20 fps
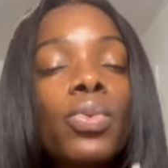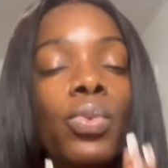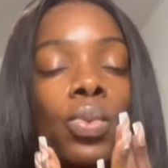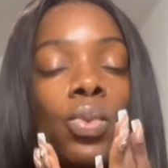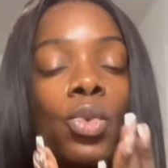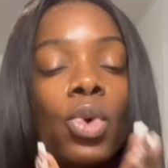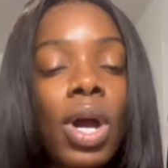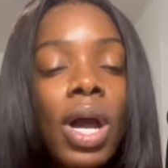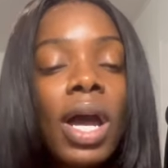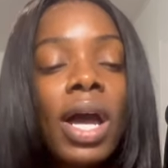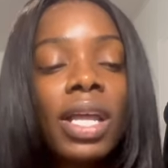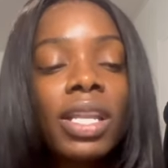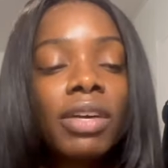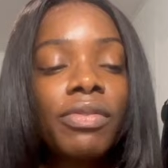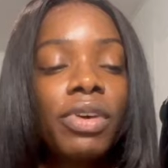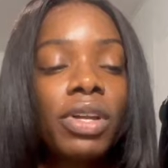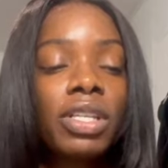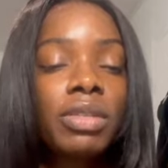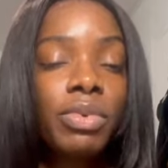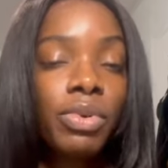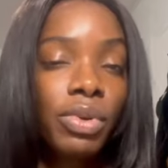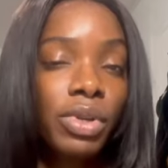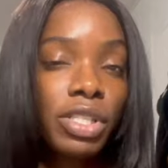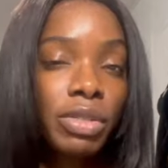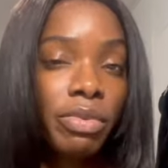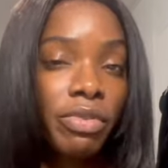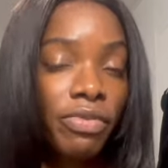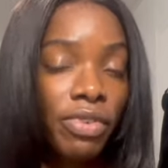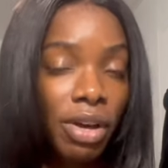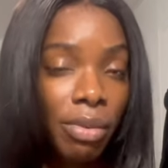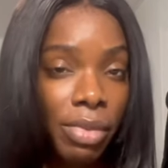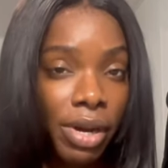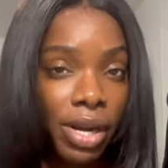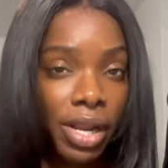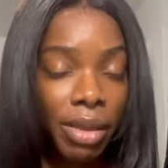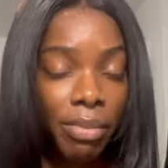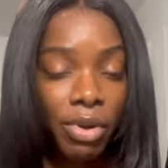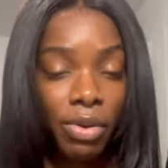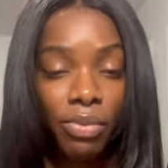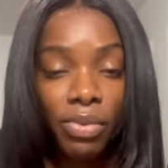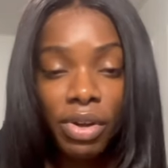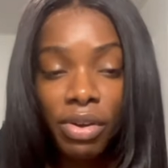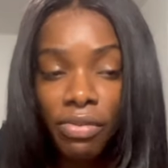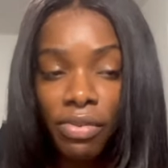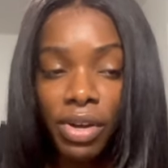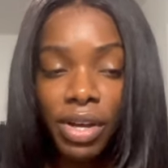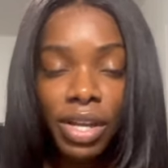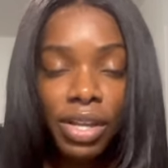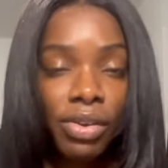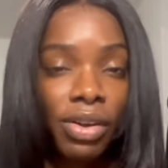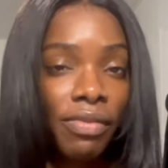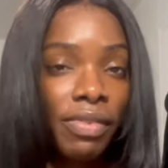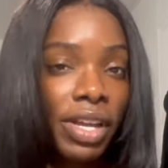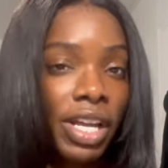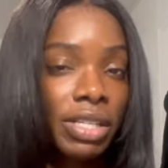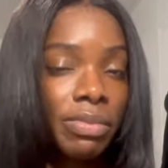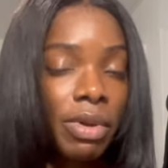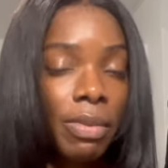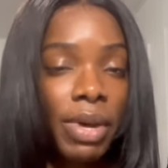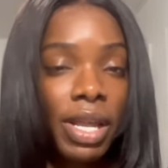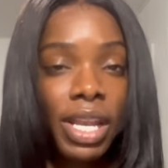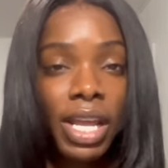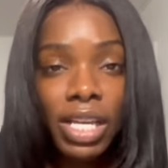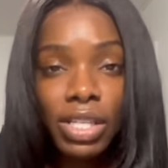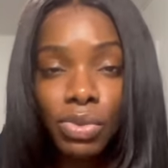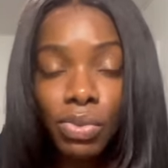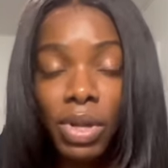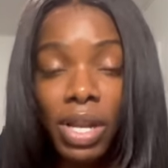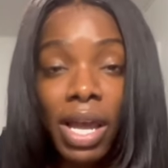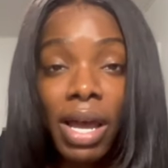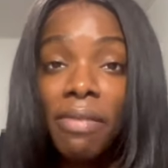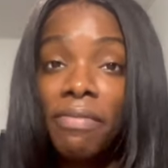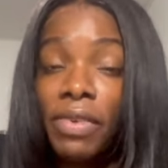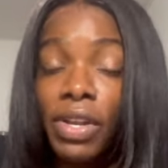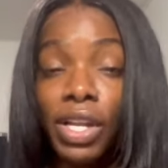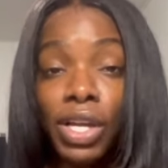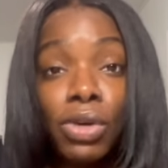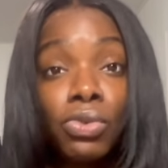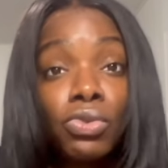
mwah, I love y'all. It's been real. It's been fun, but it ain't been real fun. You have to catch me on my next one. I'm gonna go